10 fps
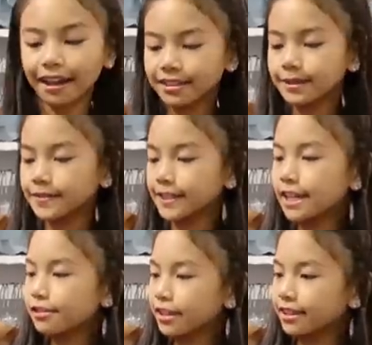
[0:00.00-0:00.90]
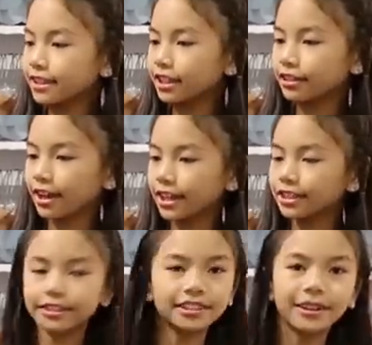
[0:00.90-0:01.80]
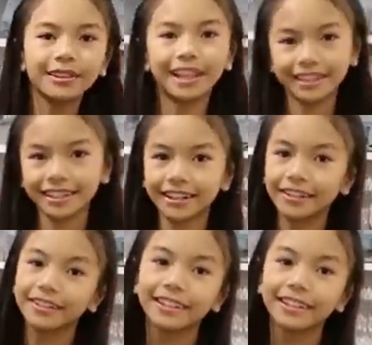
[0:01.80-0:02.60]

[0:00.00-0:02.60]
I got some sundresses to try on, so let's go.